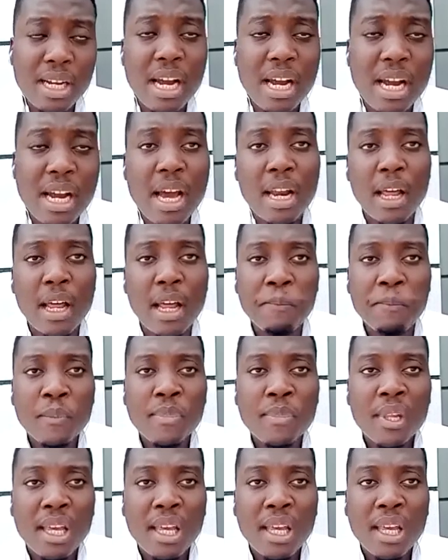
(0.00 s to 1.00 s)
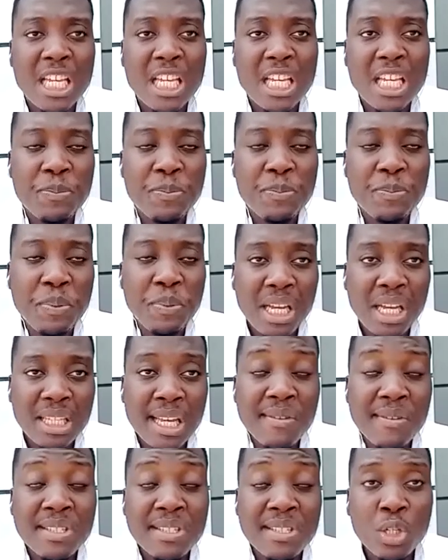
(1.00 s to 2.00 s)
in Ghana. He has been at
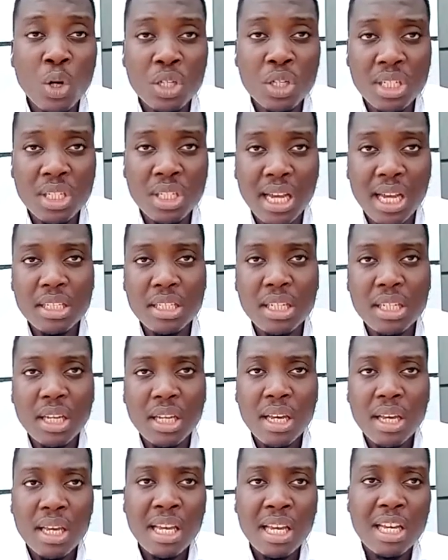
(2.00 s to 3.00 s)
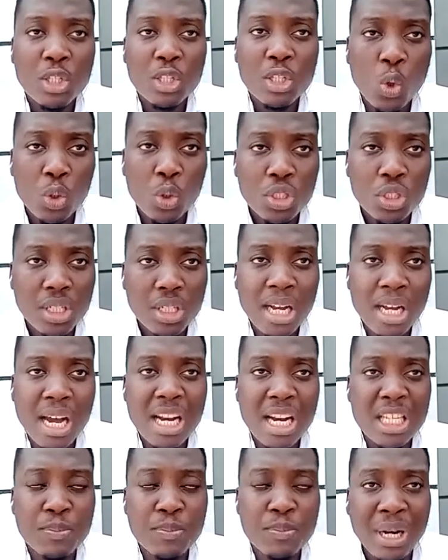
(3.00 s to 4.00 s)
FC Norgeland. He has coached
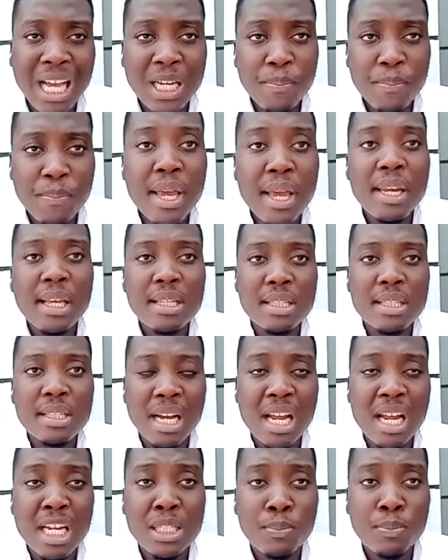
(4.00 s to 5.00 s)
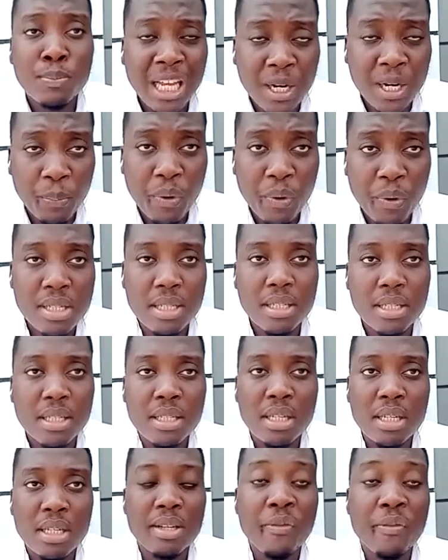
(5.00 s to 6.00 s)
Ghana's Black Maidens, Ghana's Black Princesses.
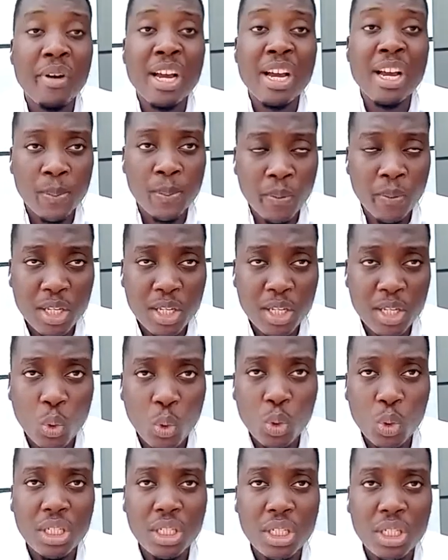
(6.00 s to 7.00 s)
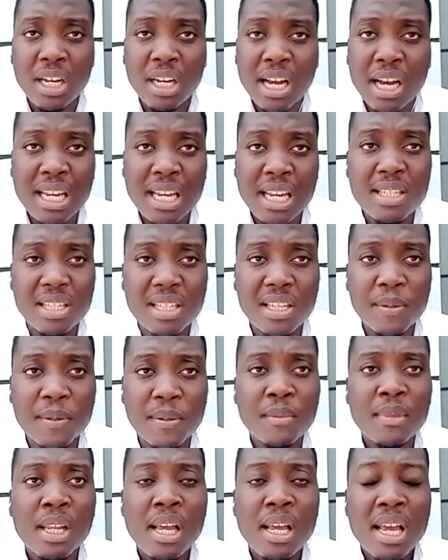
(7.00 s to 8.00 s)
He's a very experienced coach in the Ghanaian scene.
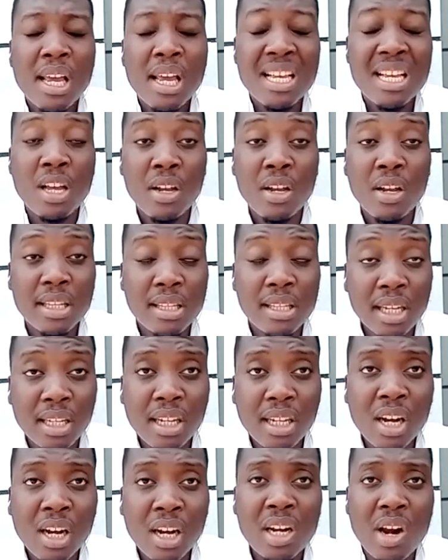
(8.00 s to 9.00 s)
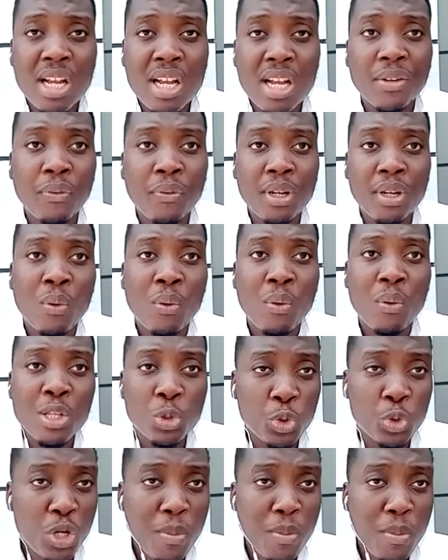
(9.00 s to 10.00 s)
He's now the technical director for the Right to
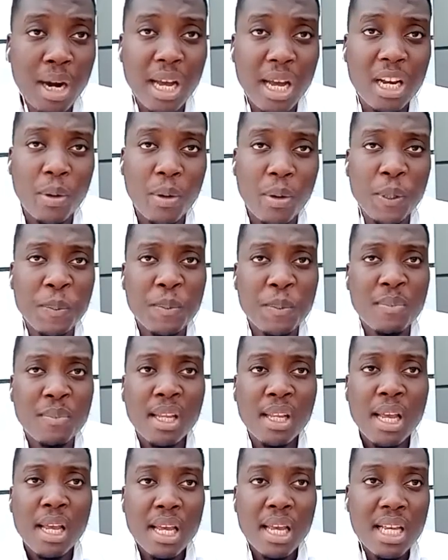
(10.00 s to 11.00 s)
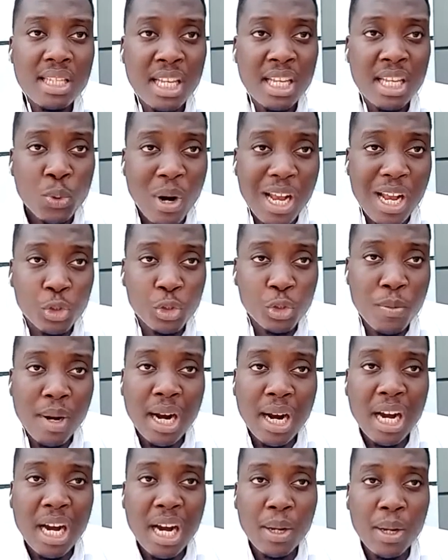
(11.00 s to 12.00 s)
Dream Academy. It's this Right to Dream
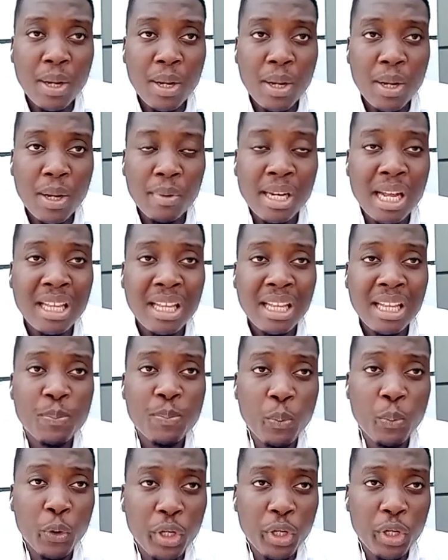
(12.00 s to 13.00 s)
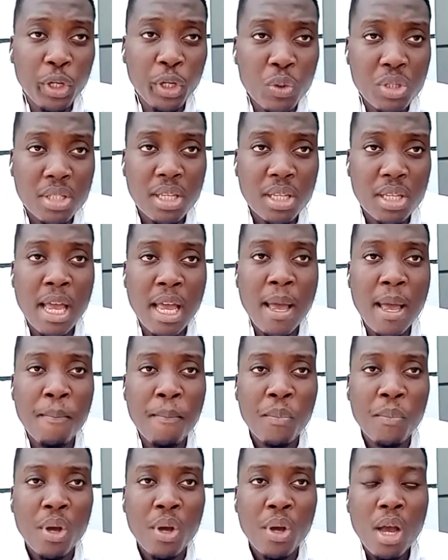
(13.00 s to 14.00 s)
Academy that has produced
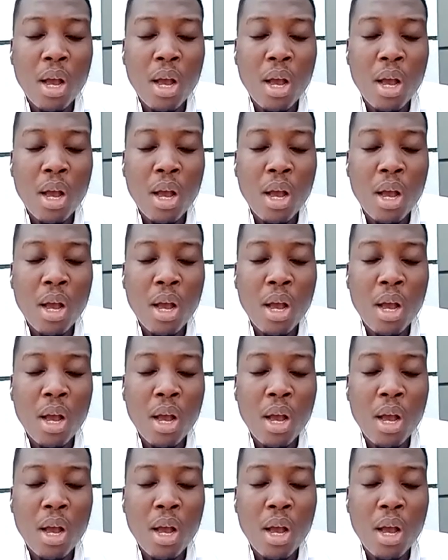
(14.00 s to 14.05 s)
Kamaldeen